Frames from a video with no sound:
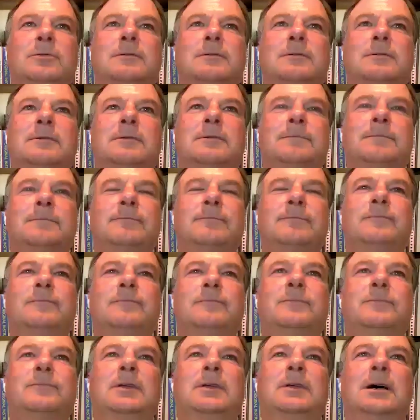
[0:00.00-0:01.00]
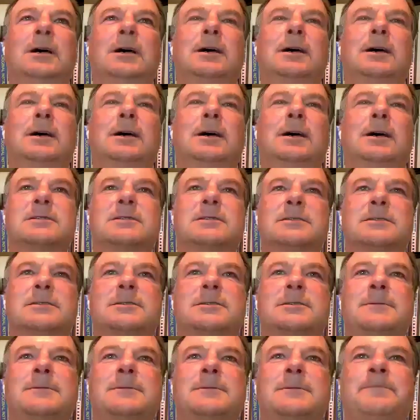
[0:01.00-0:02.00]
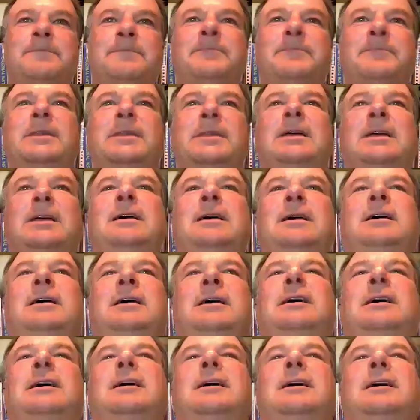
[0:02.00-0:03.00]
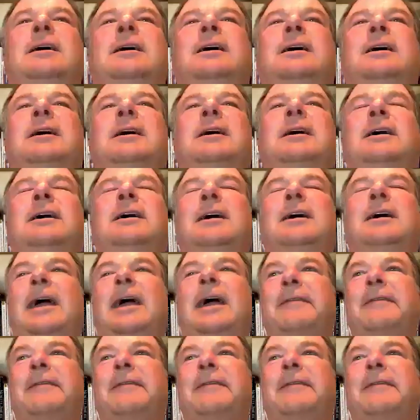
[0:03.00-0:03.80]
cover all the surfaces, and that you